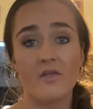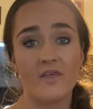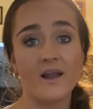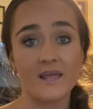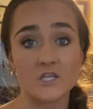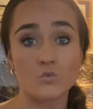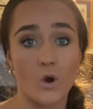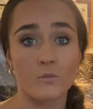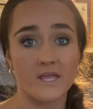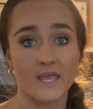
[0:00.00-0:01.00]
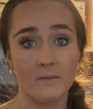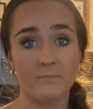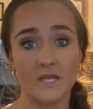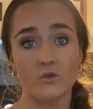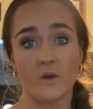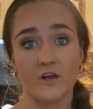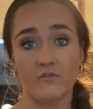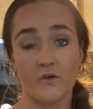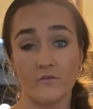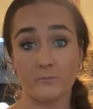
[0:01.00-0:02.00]
That is where we get
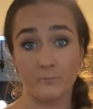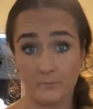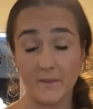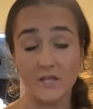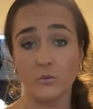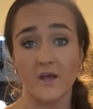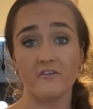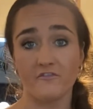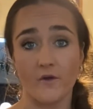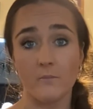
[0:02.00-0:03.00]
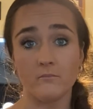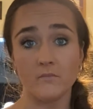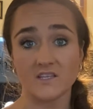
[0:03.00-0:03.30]
B12 from,